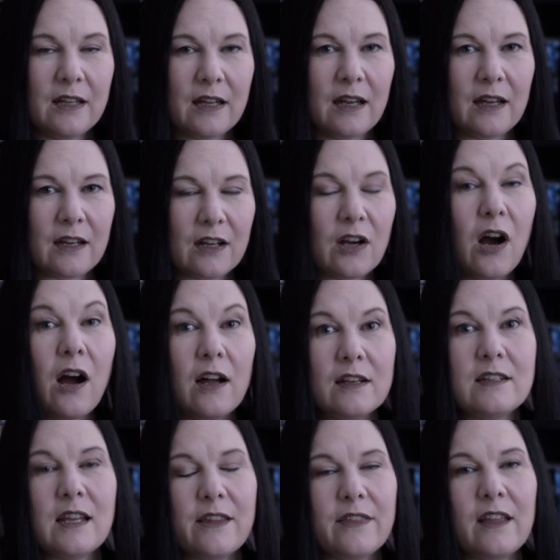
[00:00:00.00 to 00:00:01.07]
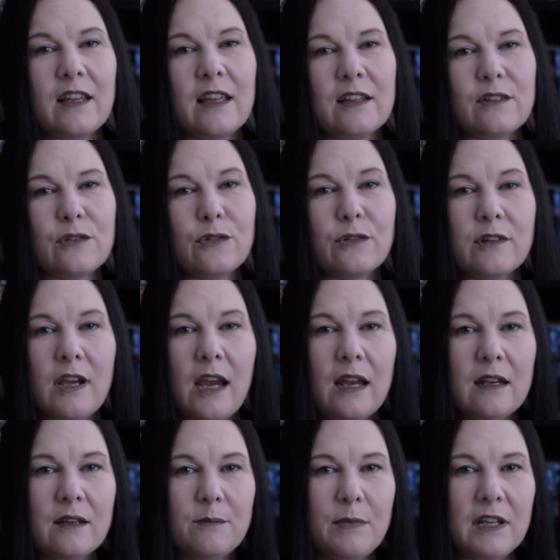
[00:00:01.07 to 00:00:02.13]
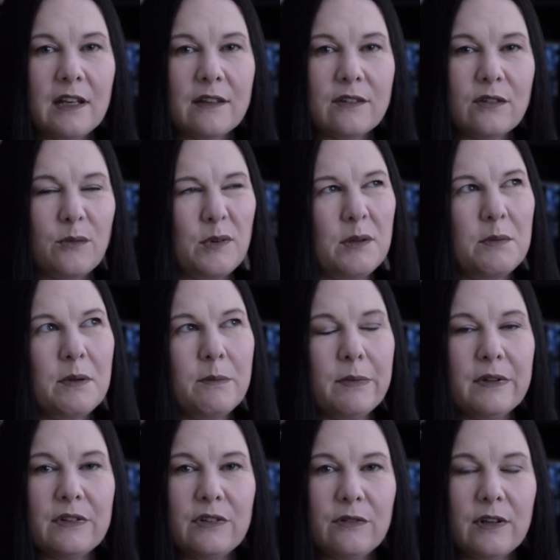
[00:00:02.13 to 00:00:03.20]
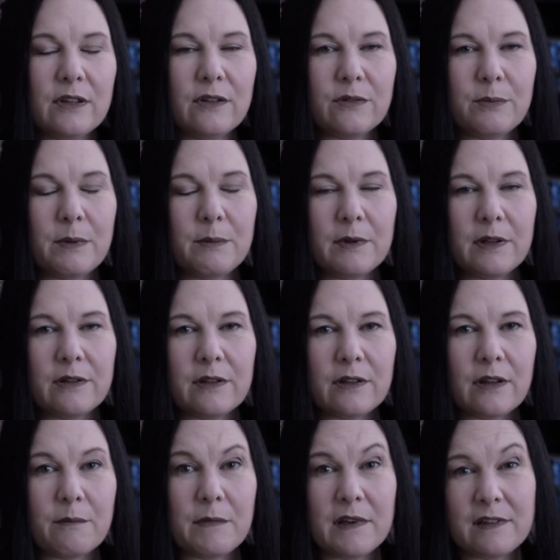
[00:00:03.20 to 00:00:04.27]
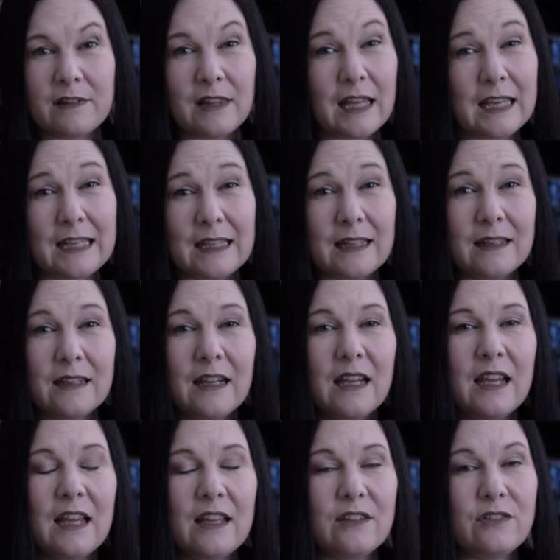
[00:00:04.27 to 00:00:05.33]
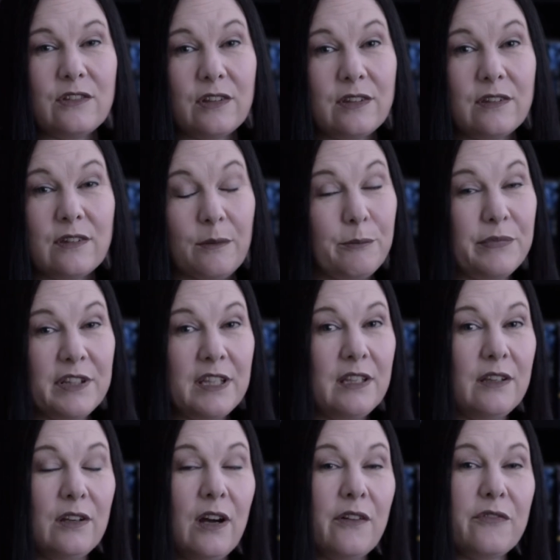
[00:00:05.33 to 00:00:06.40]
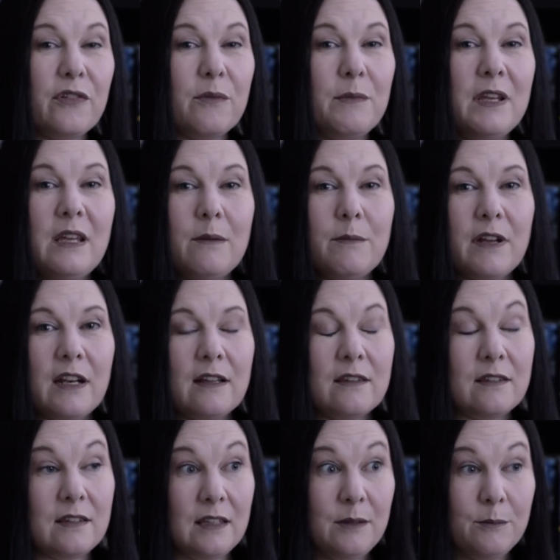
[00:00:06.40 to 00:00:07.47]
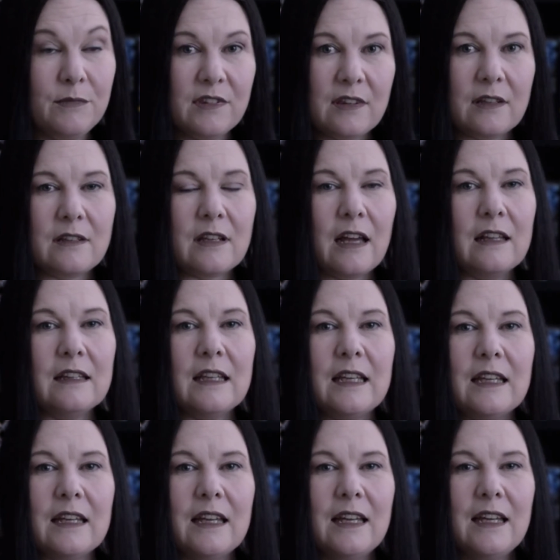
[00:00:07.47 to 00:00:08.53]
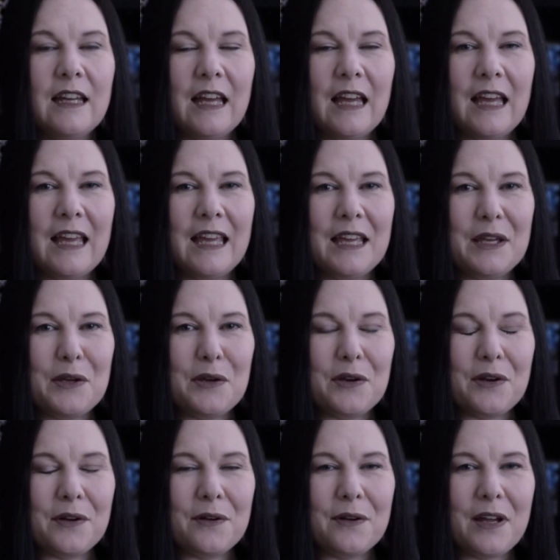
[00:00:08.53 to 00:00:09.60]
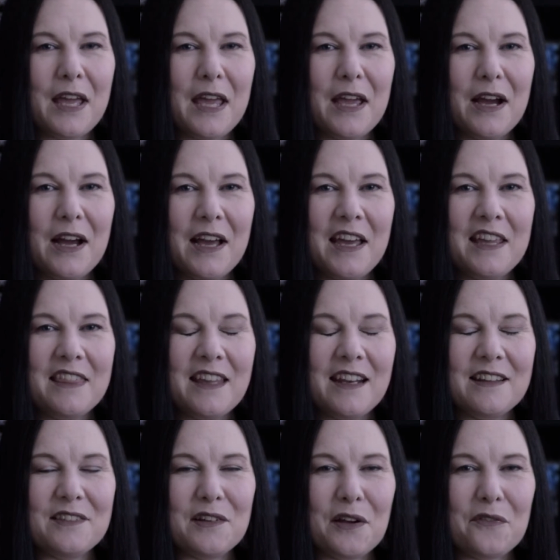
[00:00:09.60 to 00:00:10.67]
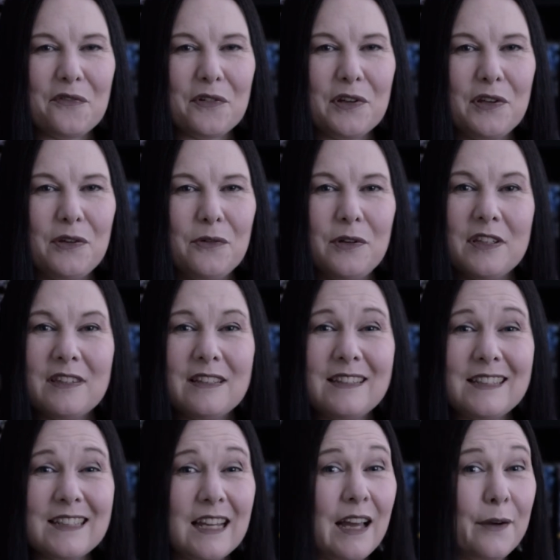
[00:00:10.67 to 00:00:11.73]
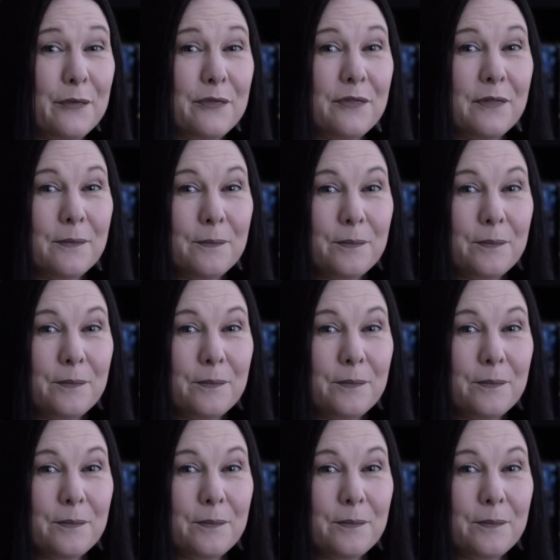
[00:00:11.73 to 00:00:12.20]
uh, content that gets created because so many people do it. There's people out there that must like it. It's just simply not for me, but it seems that telling a AI that it's not for you isn't enough.